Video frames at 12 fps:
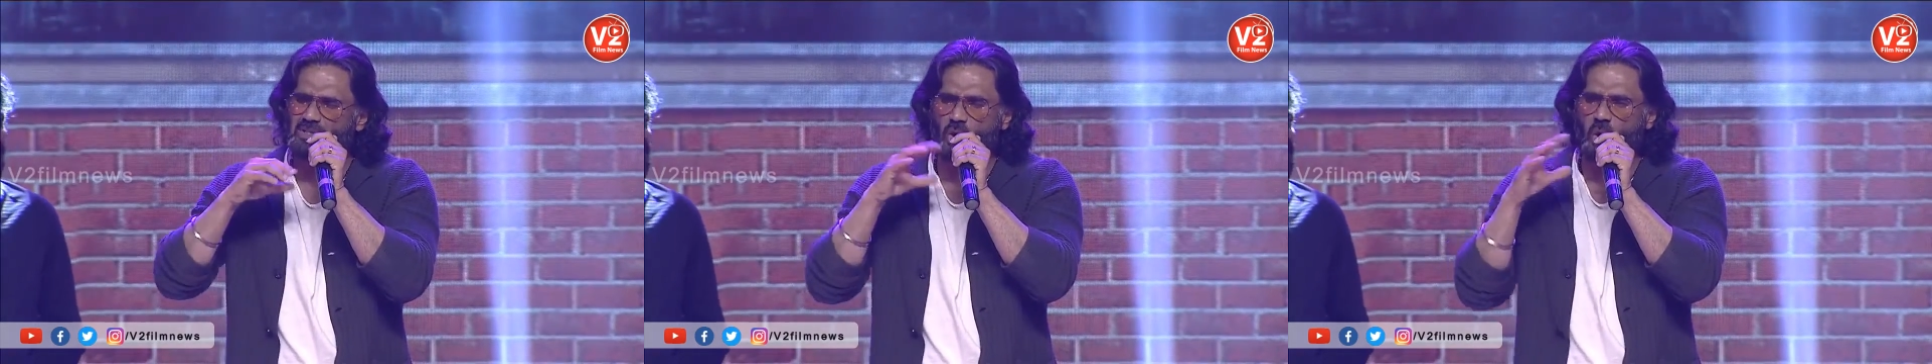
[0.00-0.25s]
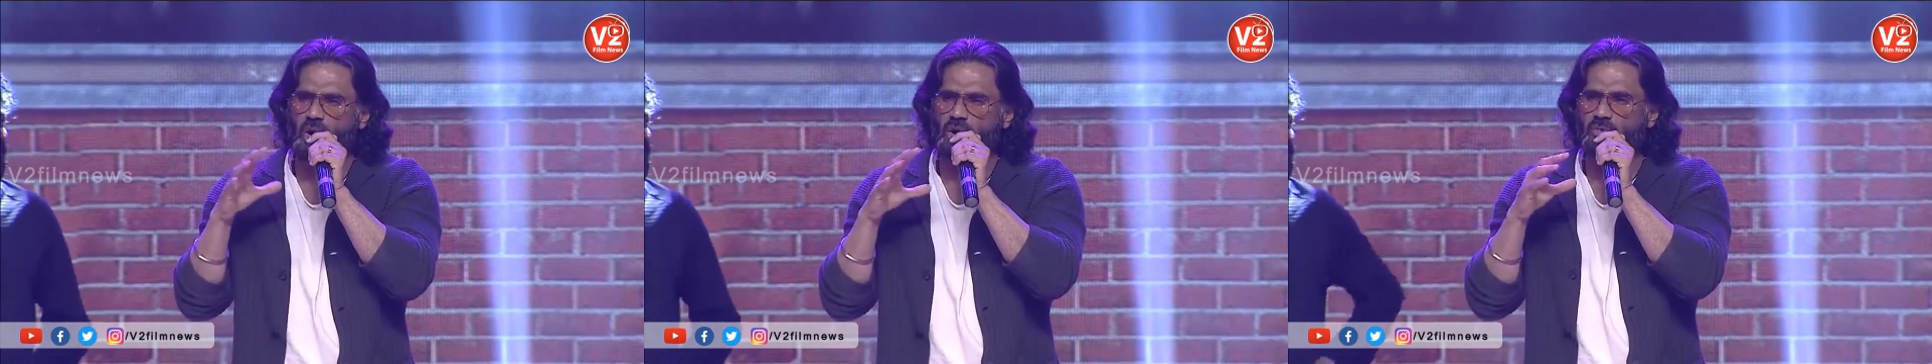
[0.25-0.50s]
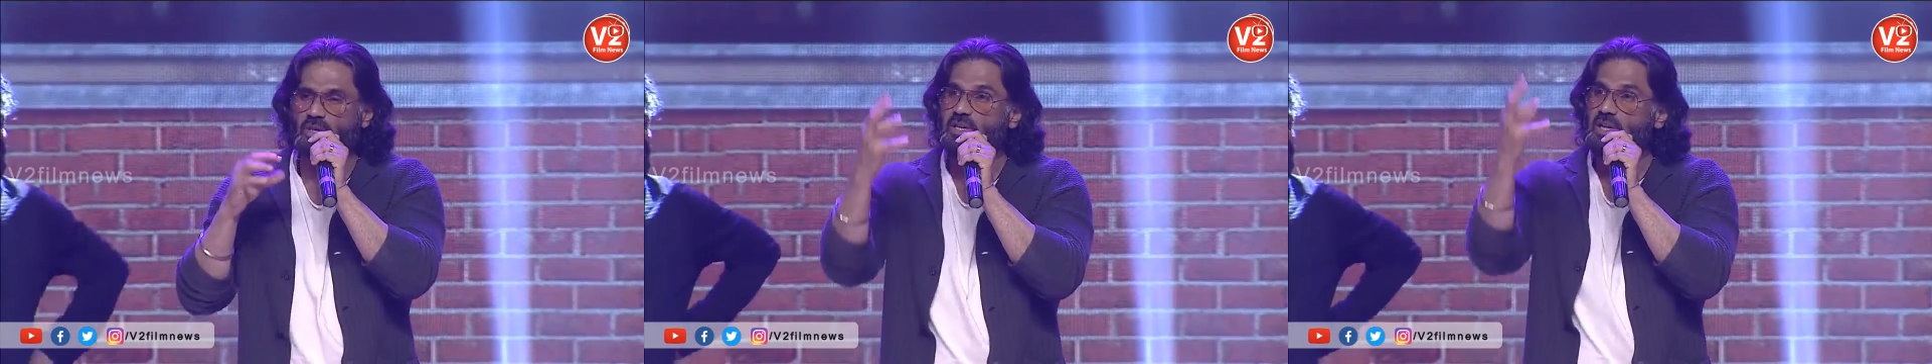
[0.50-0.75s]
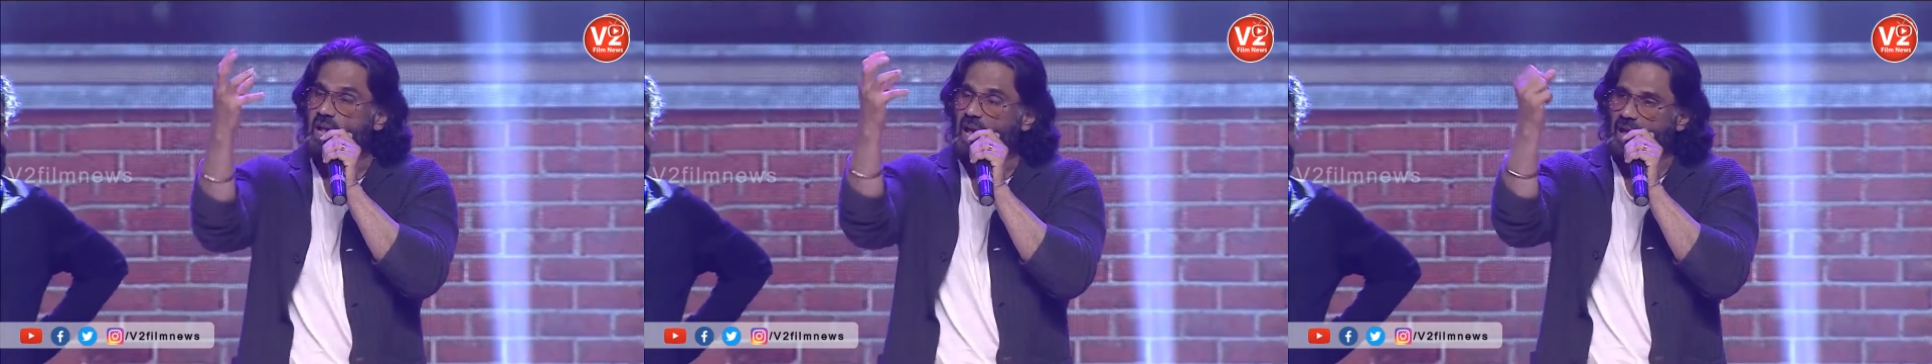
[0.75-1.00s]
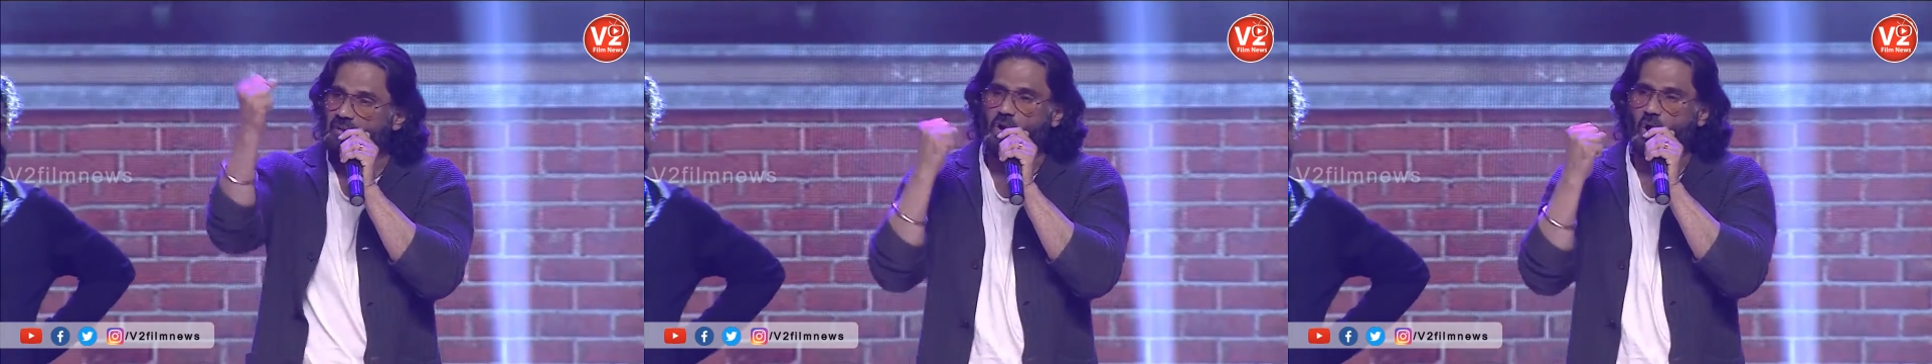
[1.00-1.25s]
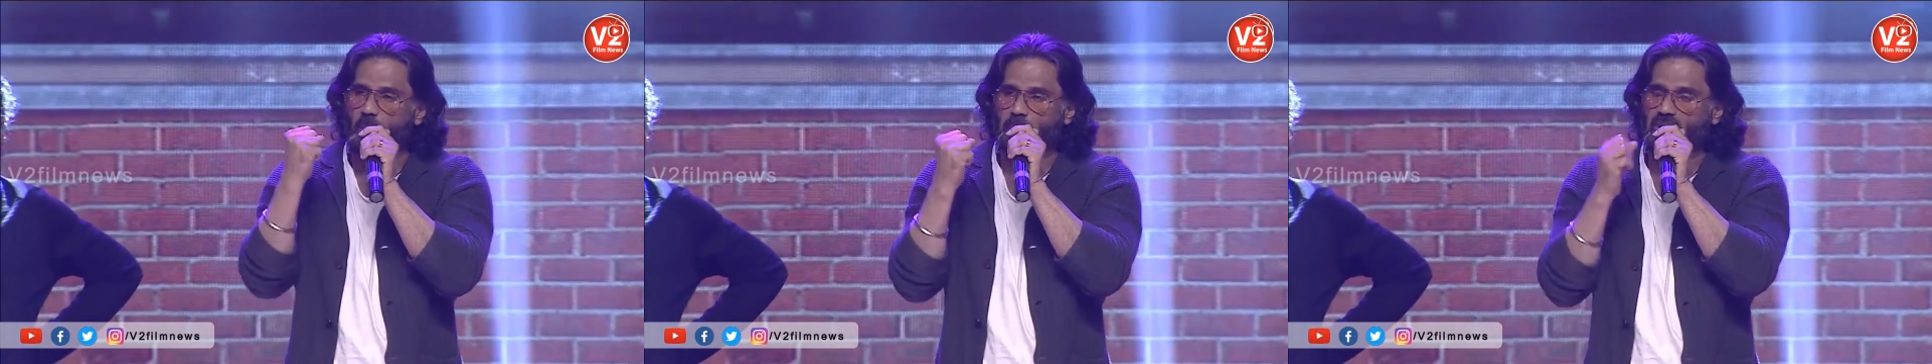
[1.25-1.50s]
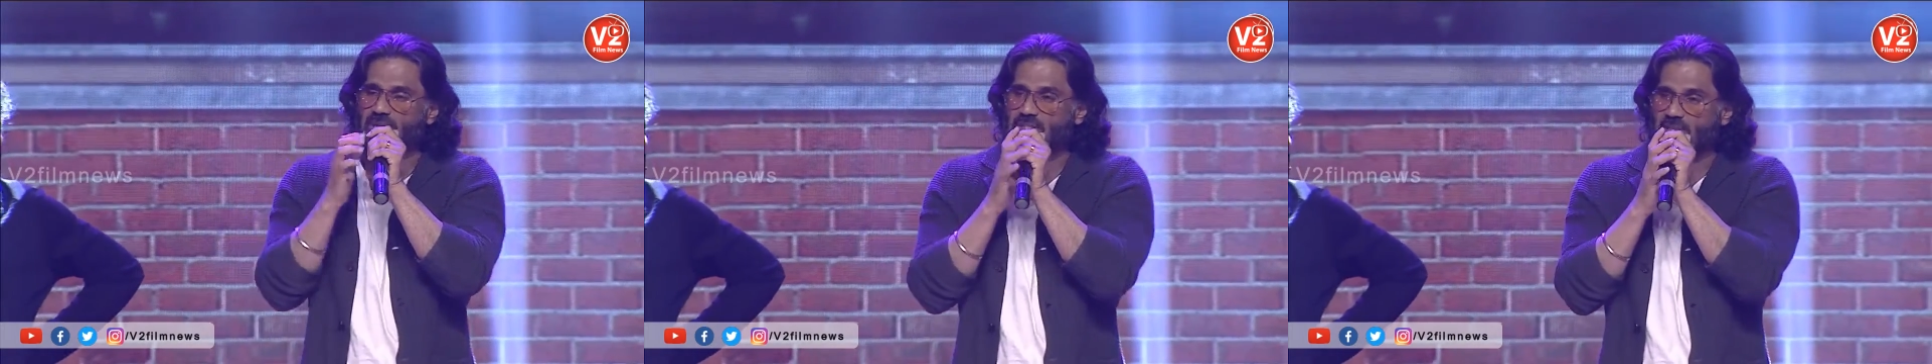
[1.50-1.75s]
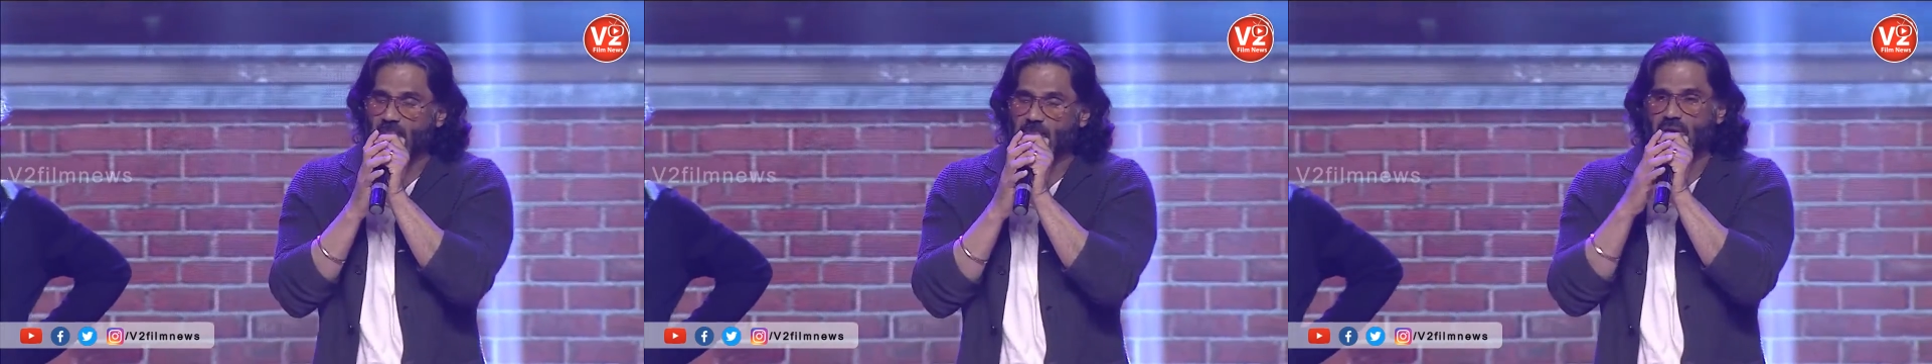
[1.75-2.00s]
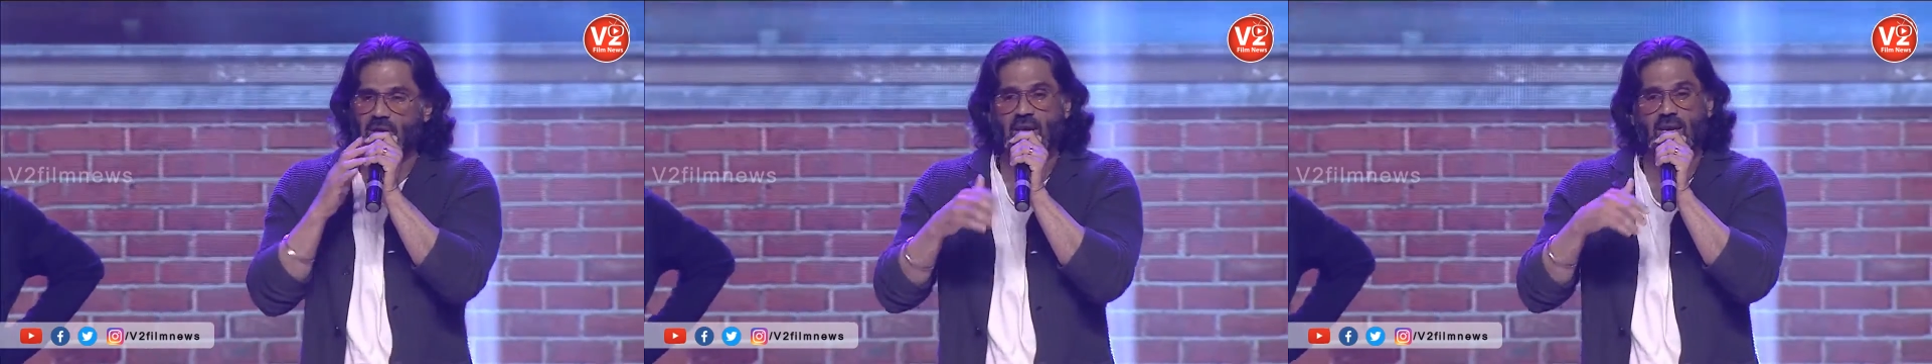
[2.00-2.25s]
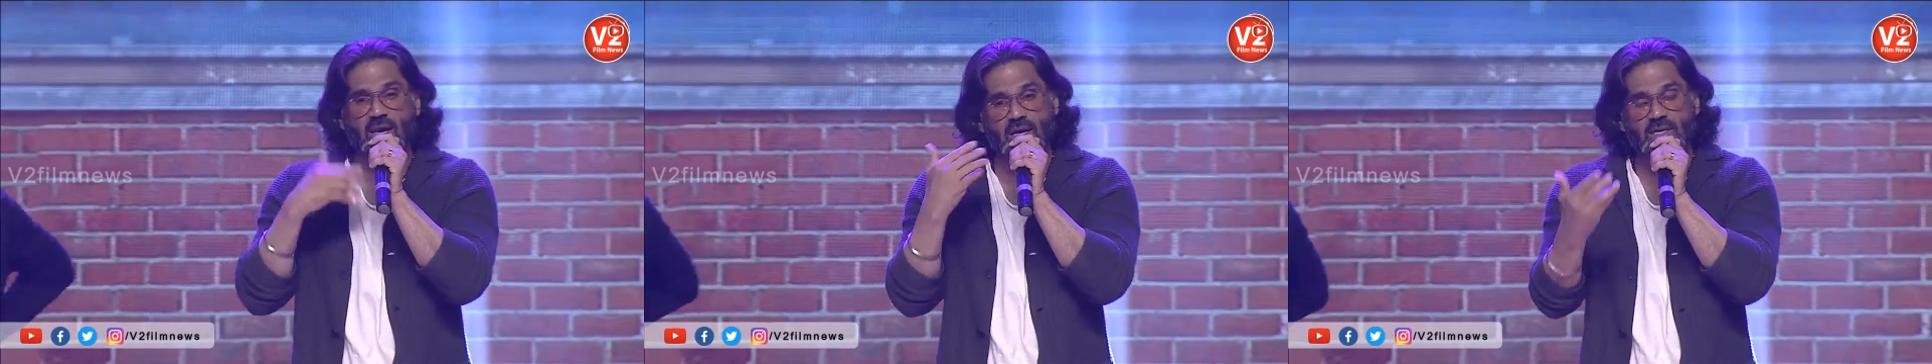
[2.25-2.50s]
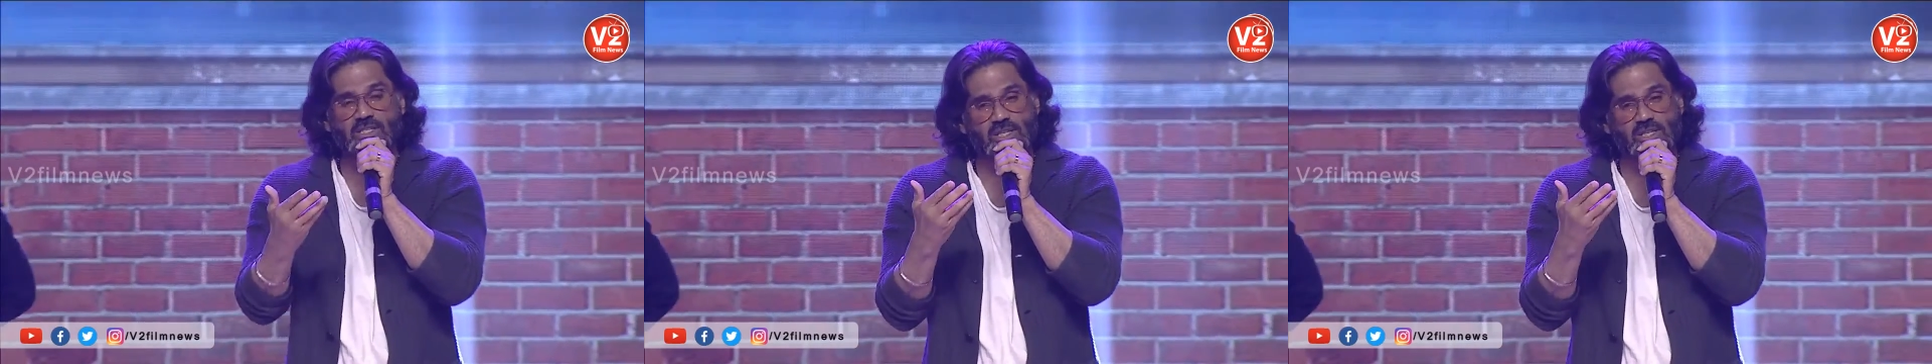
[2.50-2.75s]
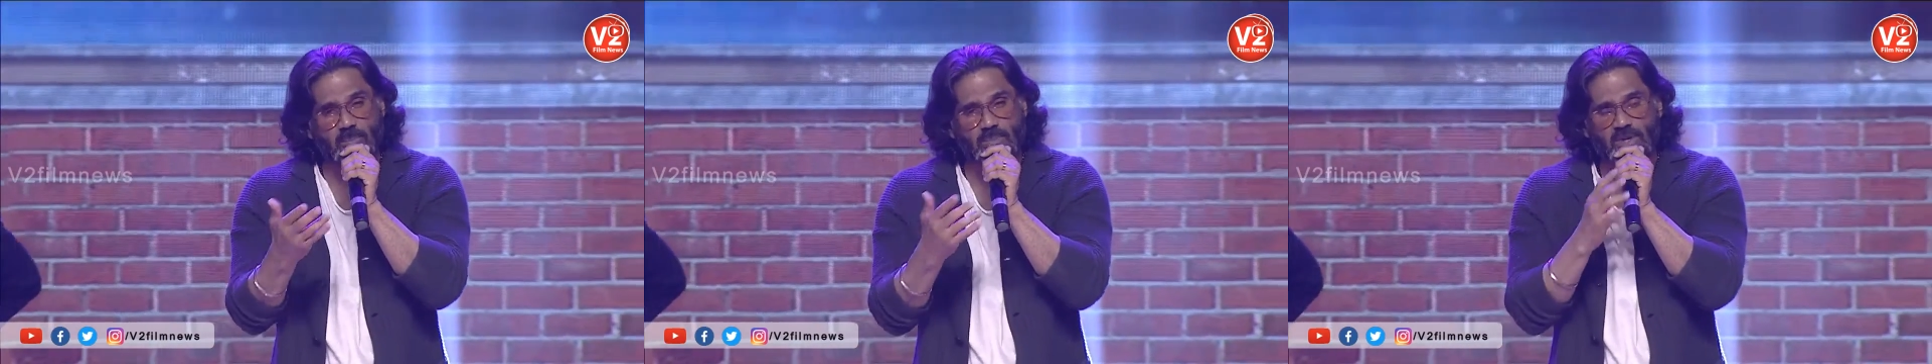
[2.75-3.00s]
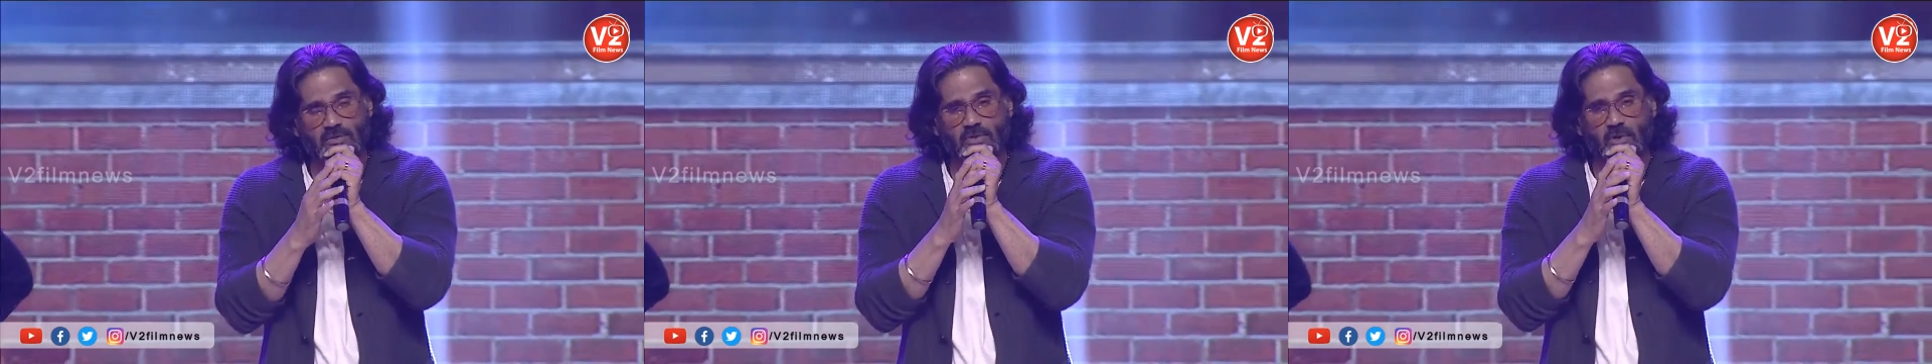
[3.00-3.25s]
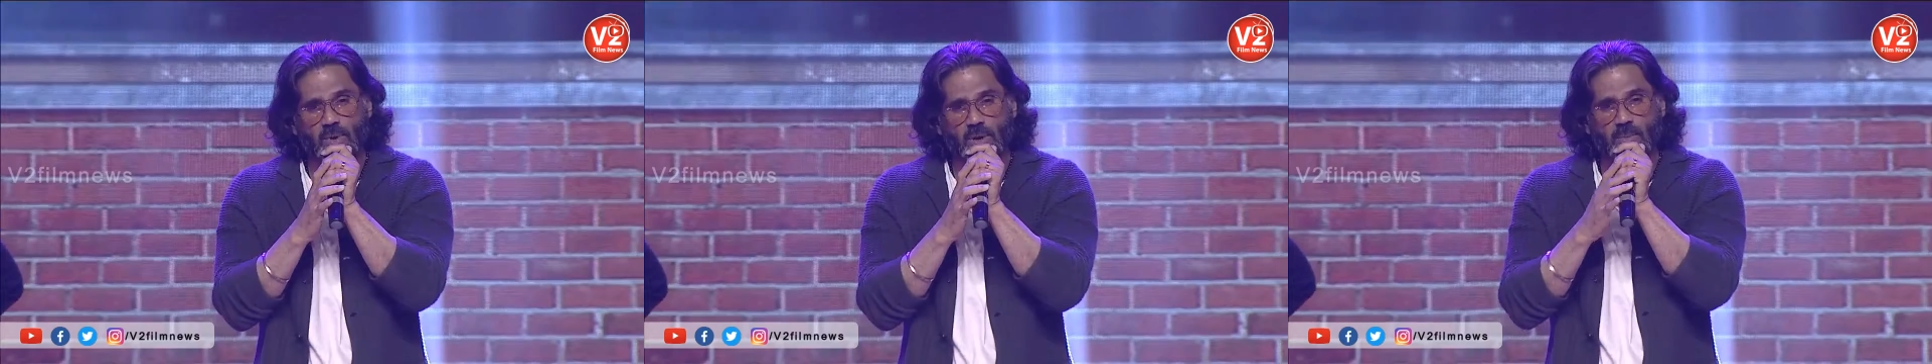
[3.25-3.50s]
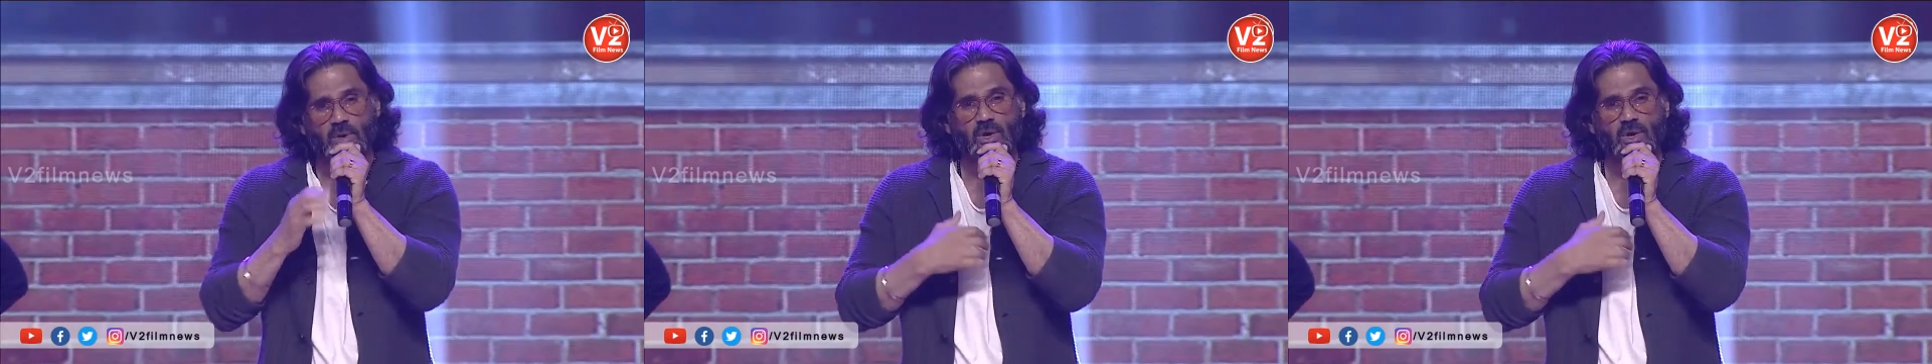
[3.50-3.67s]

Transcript: all of us have copied something and learned something from him.